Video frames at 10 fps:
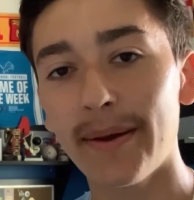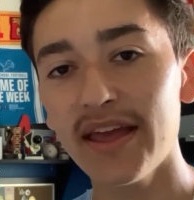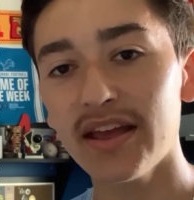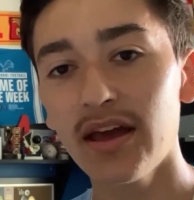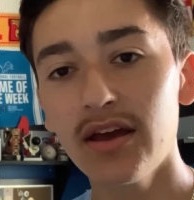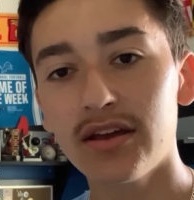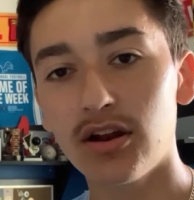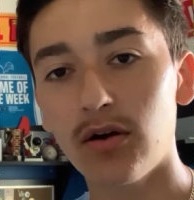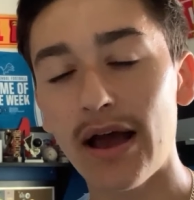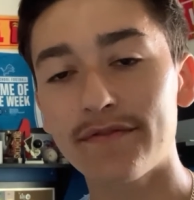pick, you
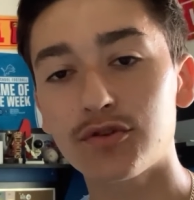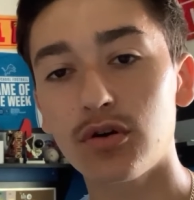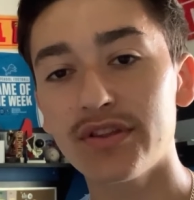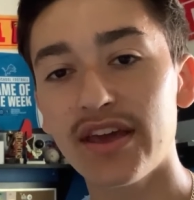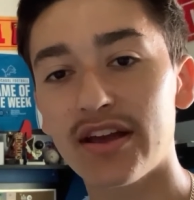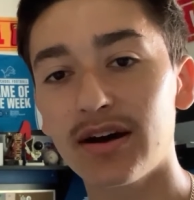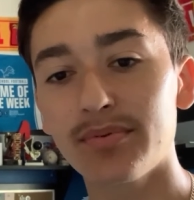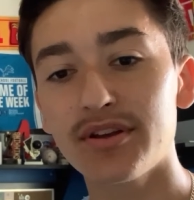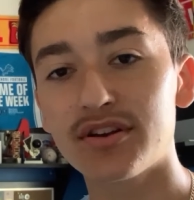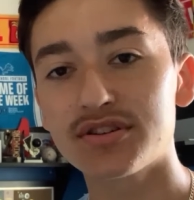know, after only a
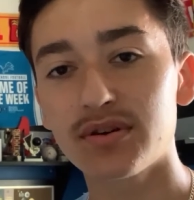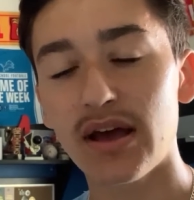couple years.